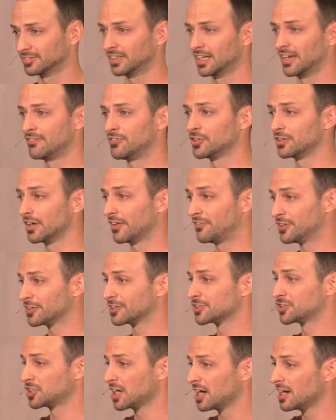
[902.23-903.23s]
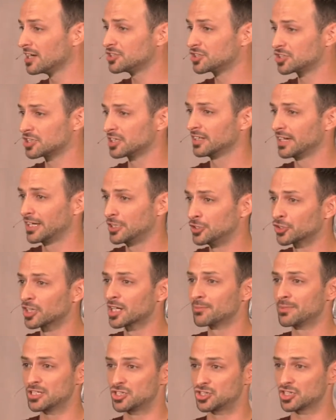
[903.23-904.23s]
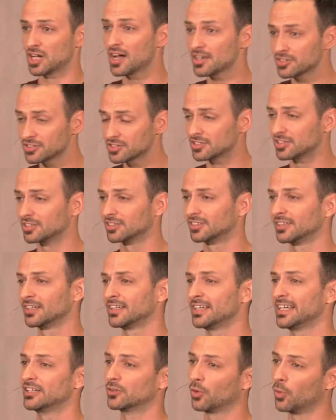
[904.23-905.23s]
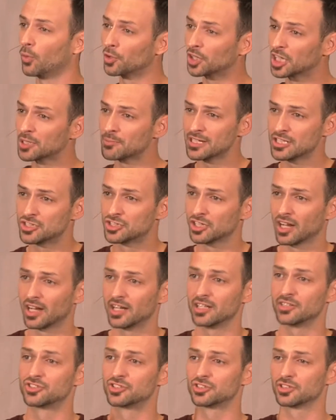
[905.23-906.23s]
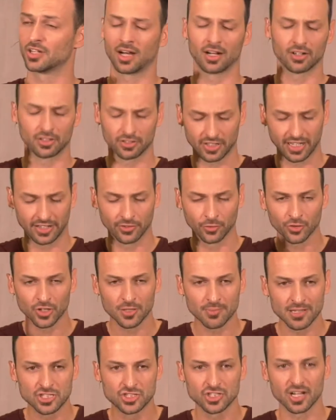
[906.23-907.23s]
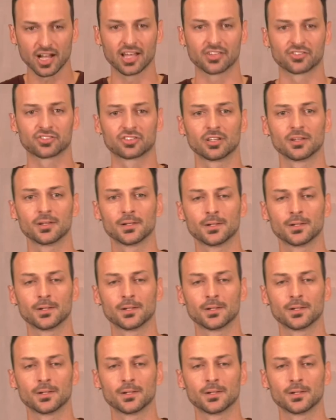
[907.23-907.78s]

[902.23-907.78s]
if you're a judge and you're going to be just, in order to be just,